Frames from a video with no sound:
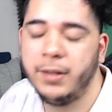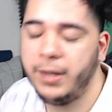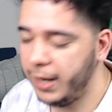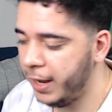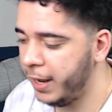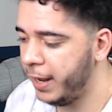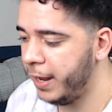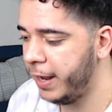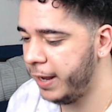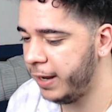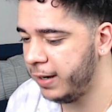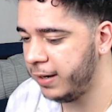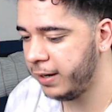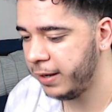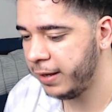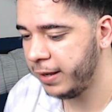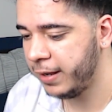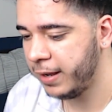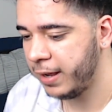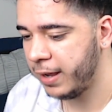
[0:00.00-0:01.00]
And
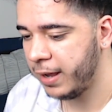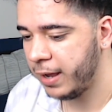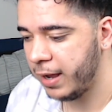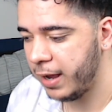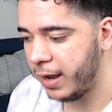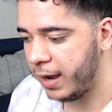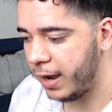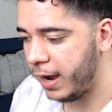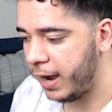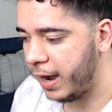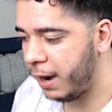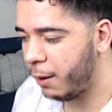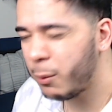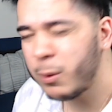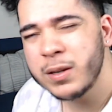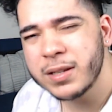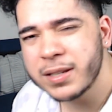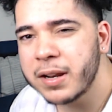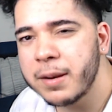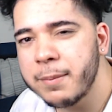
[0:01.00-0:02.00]
I
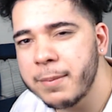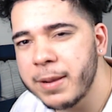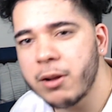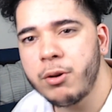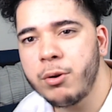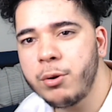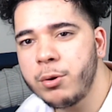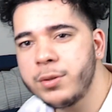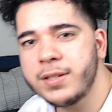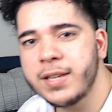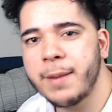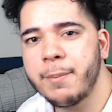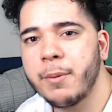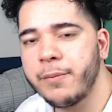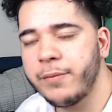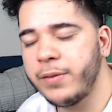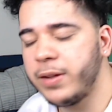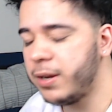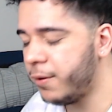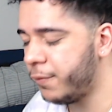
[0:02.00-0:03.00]
was gonna make a whole separate
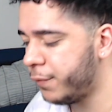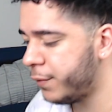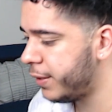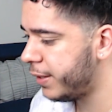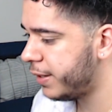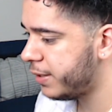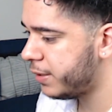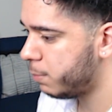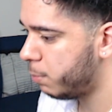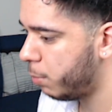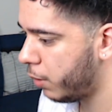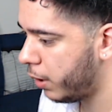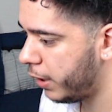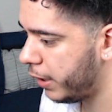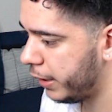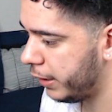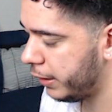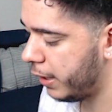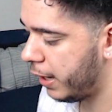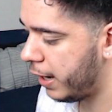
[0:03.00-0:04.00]
video for this,
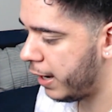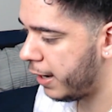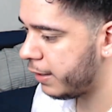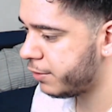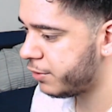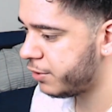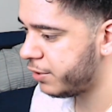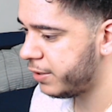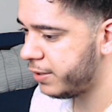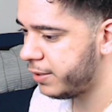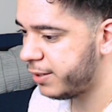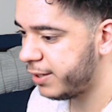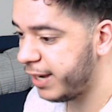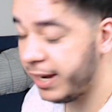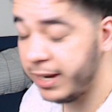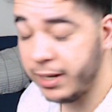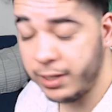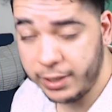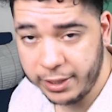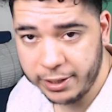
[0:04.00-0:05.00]
but I'll just say
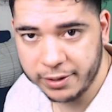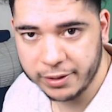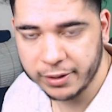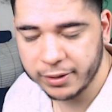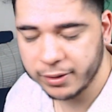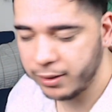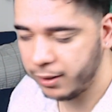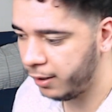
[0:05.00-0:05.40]
it here.